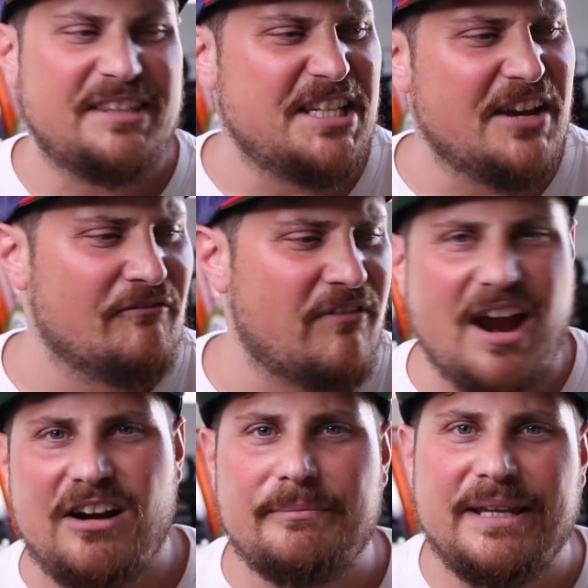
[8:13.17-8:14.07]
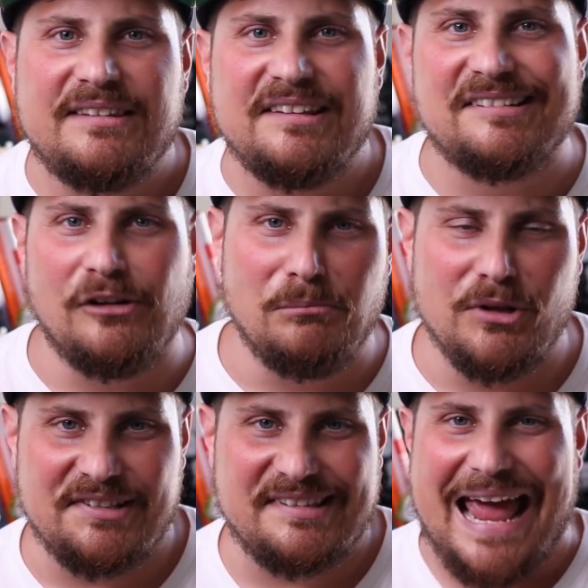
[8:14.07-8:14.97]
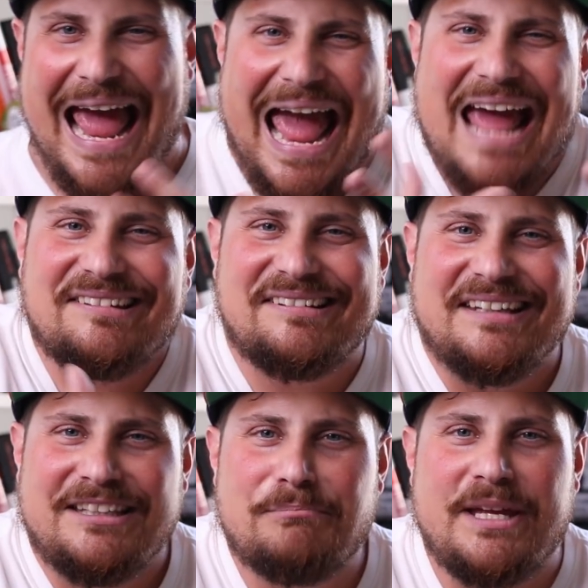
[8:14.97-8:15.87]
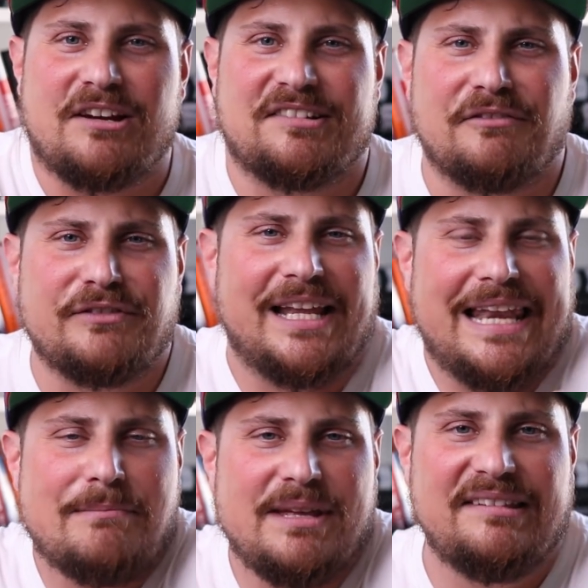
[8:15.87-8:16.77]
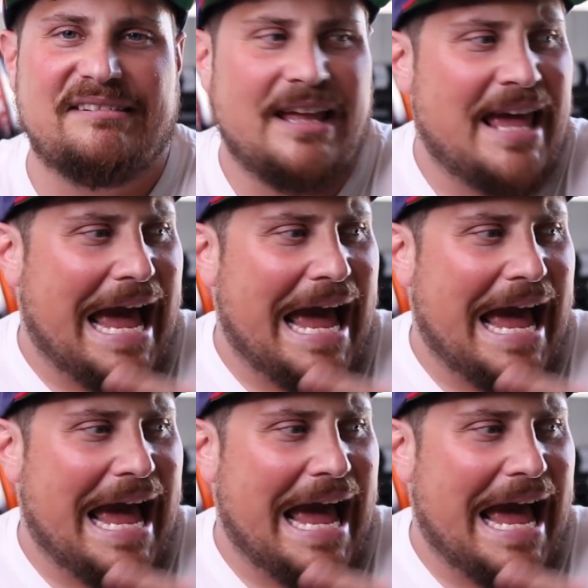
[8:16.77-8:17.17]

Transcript: The environment is almost acid because of the lemons.